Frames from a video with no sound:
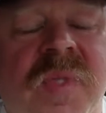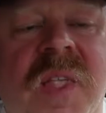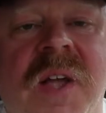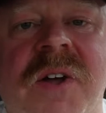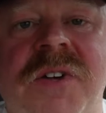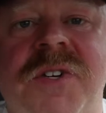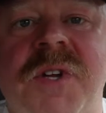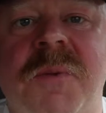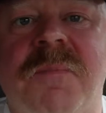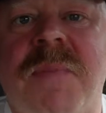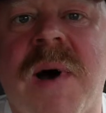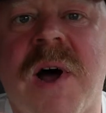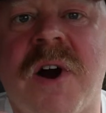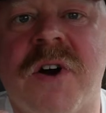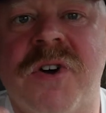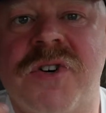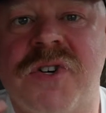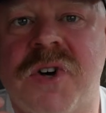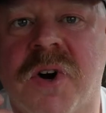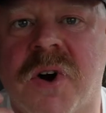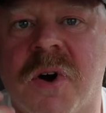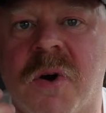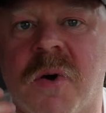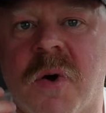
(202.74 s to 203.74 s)
I see powdered
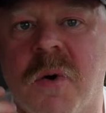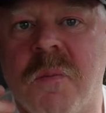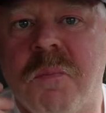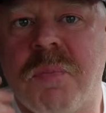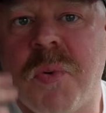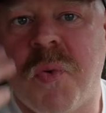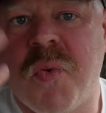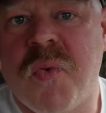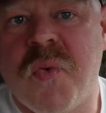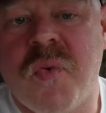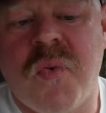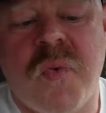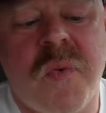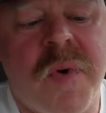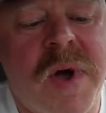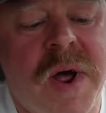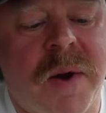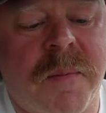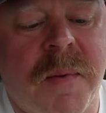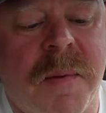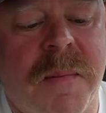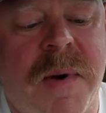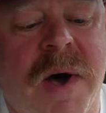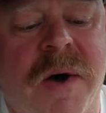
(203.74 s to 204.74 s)
sugar going out
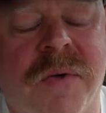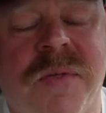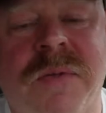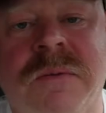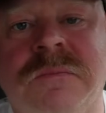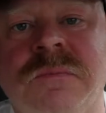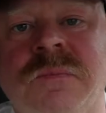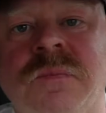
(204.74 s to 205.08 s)
of my mouth.